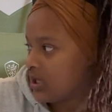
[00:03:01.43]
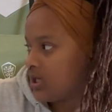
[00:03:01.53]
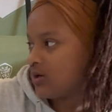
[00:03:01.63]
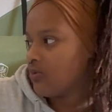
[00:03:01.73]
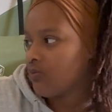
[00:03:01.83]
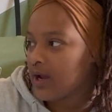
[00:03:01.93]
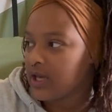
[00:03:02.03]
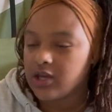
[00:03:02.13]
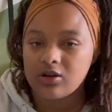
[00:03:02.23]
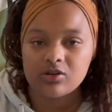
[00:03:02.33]
it right
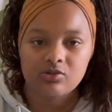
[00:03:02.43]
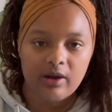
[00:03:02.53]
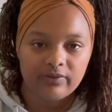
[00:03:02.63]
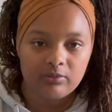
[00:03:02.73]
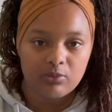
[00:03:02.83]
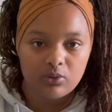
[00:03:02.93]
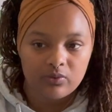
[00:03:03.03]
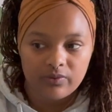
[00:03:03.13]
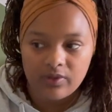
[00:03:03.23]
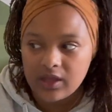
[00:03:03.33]
here, so I have to move
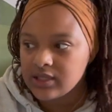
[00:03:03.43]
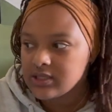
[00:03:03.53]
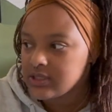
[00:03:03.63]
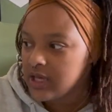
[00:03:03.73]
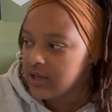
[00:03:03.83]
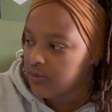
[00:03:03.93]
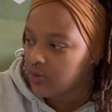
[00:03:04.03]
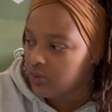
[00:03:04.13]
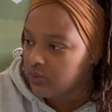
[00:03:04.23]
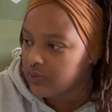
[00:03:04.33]
this table
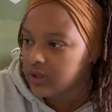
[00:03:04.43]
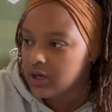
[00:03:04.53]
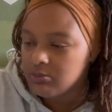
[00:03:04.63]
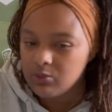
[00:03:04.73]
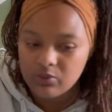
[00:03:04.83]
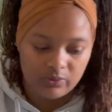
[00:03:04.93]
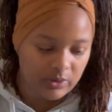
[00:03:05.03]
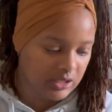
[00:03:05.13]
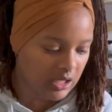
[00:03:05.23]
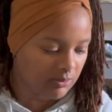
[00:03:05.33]
over and move the
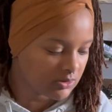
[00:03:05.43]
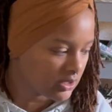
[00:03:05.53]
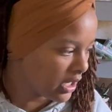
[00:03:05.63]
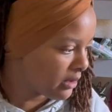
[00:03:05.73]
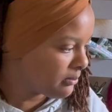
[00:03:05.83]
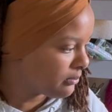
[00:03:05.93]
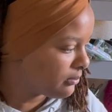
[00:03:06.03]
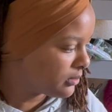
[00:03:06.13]
tables that I'm